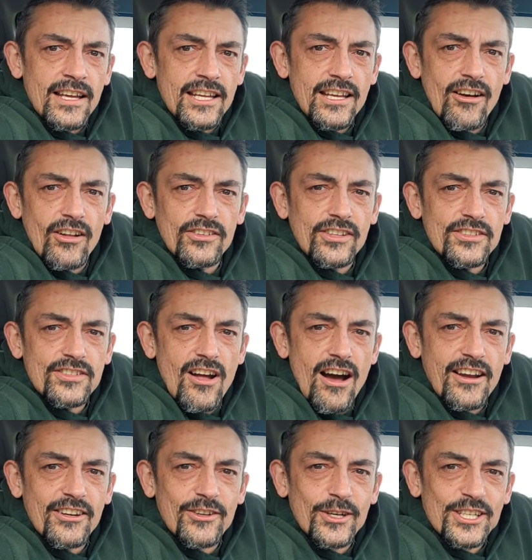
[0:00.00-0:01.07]
Y'all just
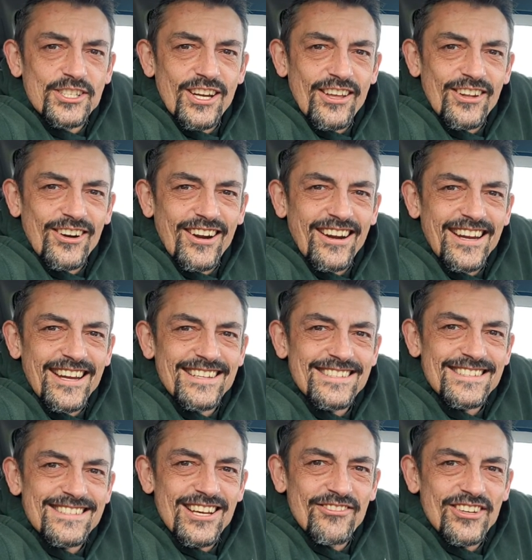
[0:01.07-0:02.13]
talking to each other. All right,
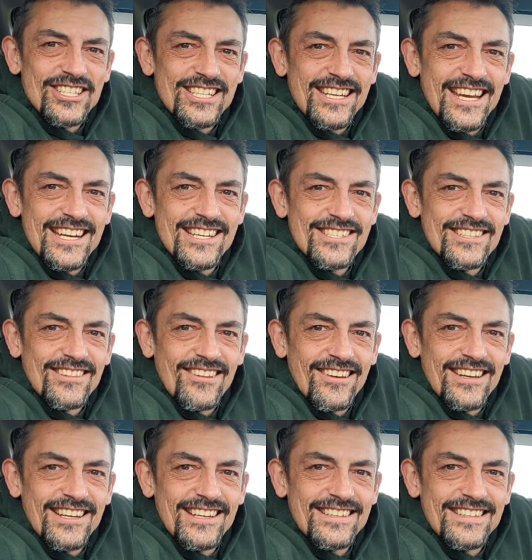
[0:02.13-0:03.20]
self-education
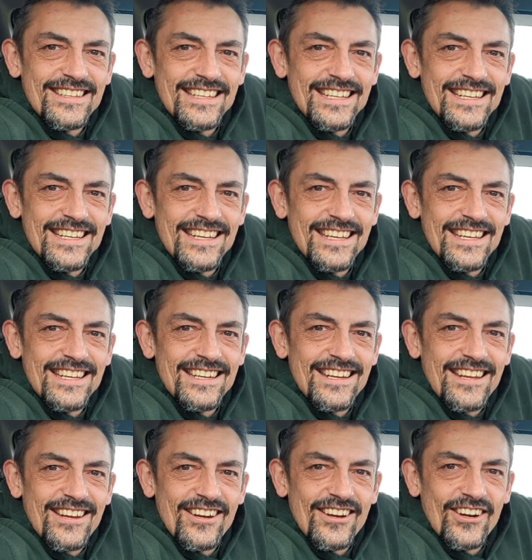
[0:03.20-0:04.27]
liked and
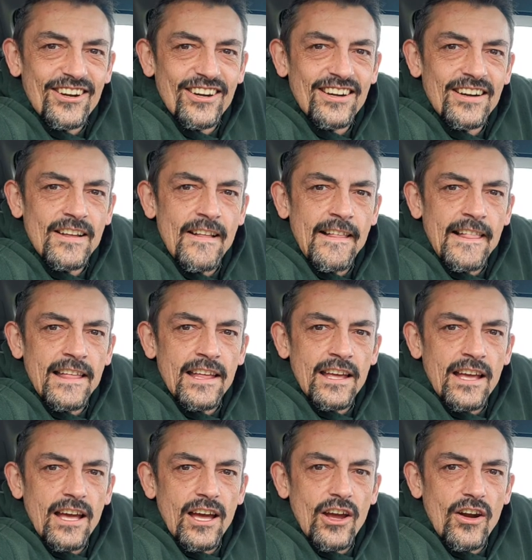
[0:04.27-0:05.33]
here.
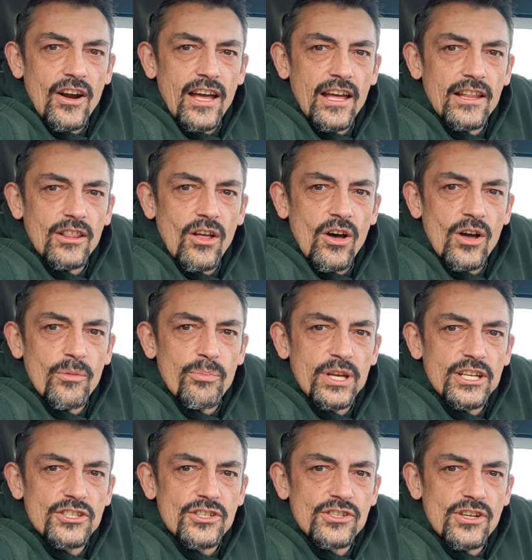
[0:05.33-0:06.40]
All right, Long
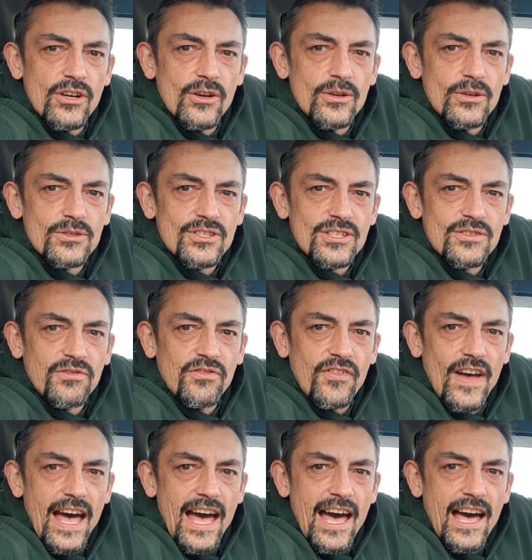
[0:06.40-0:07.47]
Beach Joe says,
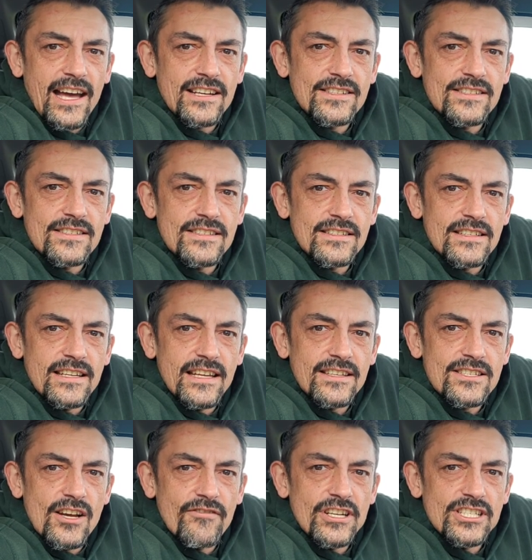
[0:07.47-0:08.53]
facts.
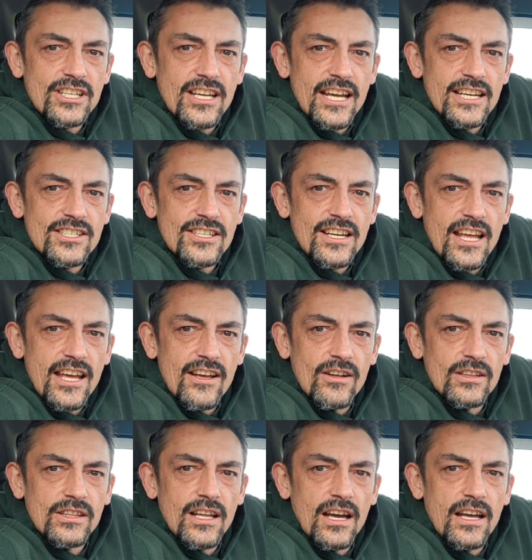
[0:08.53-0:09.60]
Self-education, hey,
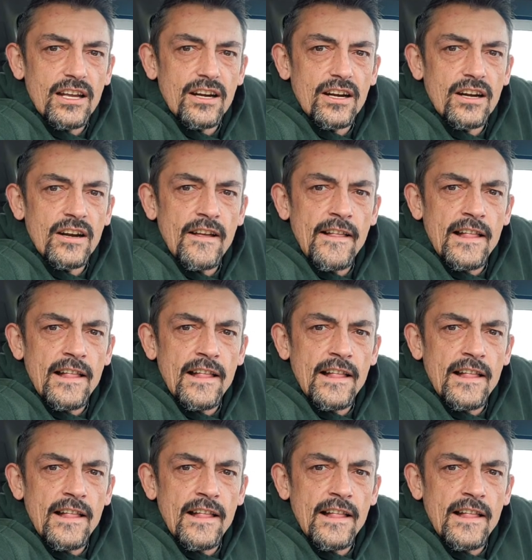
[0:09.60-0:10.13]
all-nighter.